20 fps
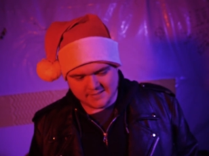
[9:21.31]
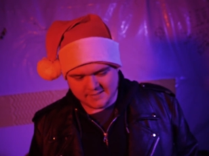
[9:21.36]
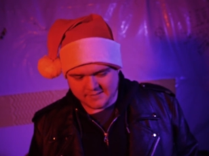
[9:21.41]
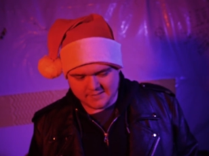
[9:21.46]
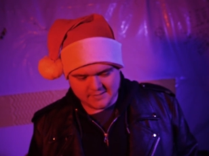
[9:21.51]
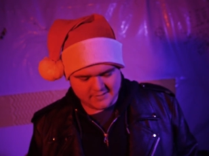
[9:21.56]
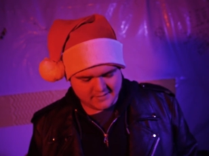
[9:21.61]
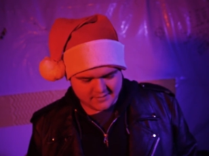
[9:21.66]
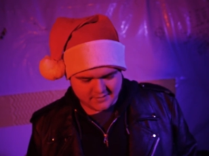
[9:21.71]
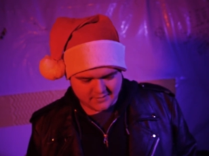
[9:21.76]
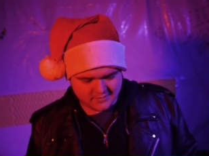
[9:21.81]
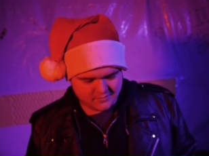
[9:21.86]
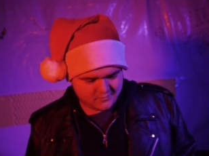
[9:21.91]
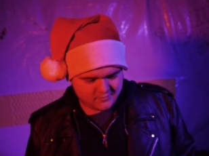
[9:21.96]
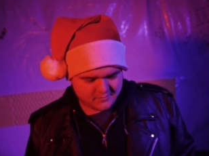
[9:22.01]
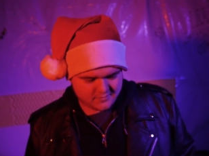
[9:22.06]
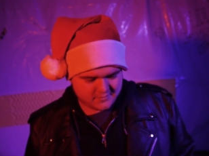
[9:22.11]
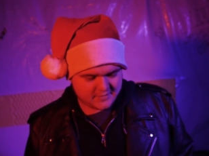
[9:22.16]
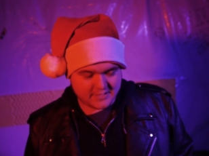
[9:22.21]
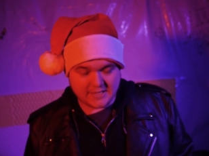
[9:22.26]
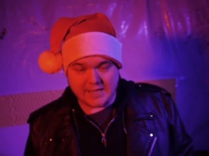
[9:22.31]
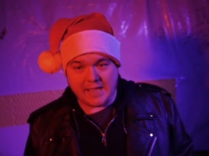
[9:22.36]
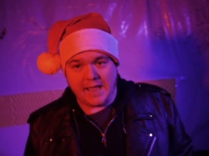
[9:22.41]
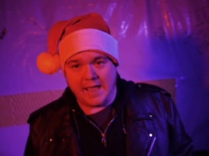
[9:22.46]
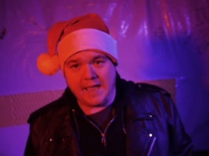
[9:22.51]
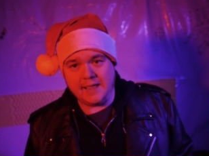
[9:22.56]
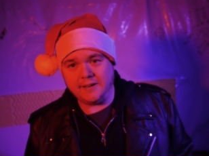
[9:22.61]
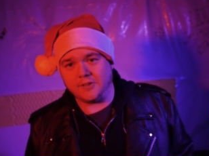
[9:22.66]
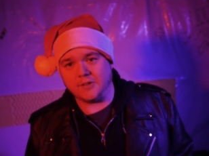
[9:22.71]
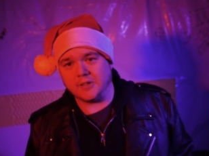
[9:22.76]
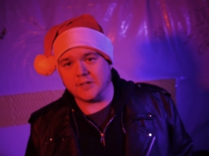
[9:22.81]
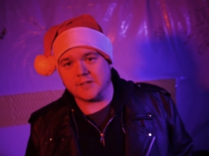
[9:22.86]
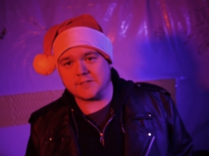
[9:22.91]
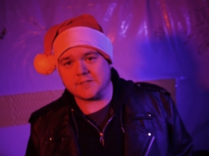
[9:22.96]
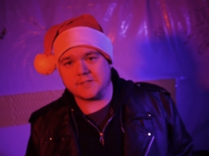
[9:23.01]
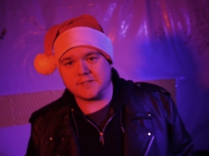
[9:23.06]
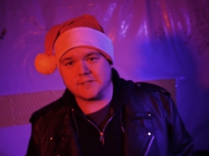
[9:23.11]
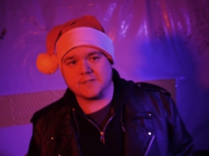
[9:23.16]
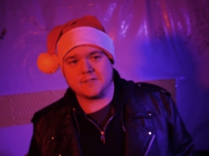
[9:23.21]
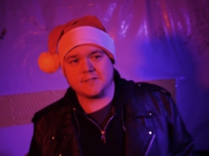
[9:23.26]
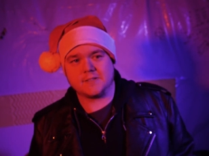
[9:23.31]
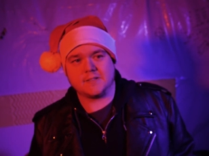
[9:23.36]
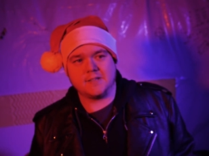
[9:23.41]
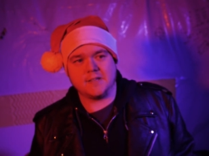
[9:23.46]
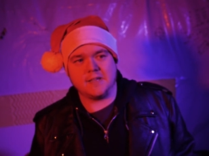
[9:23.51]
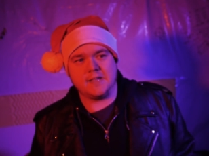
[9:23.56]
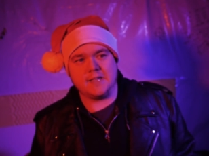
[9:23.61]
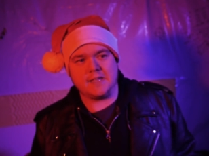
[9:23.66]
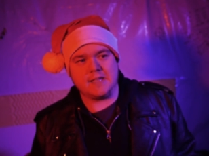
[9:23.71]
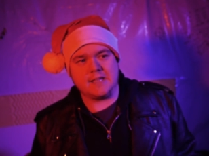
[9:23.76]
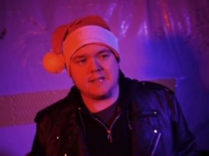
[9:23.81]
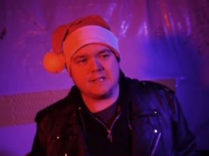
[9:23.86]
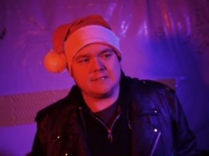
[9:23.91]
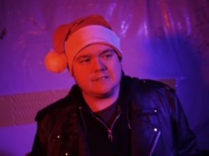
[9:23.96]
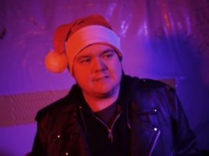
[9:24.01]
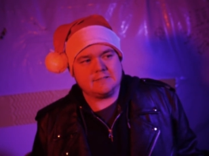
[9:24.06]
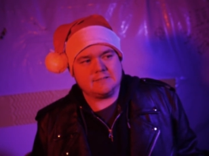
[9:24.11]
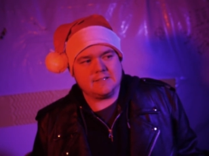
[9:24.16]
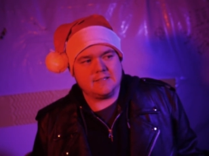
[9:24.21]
you know, the catalyst. It,